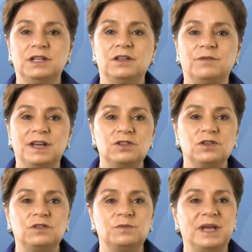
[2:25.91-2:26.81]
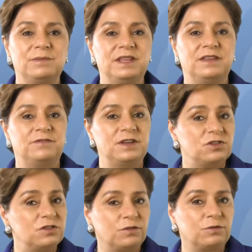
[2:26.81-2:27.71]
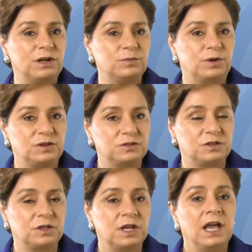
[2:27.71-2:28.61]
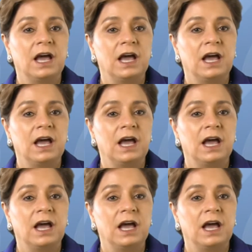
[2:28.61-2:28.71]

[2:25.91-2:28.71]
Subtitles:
Innovations may be the vision of one person.